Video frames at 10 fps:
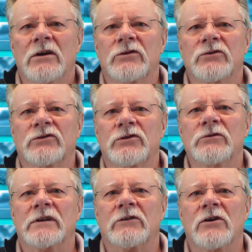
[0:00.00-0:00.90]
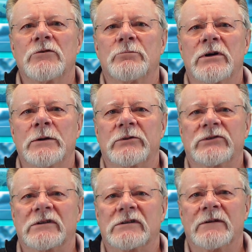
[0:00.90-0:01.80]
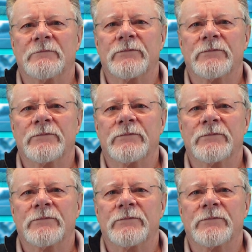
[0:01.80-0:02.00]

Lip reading: to suit their own purposes.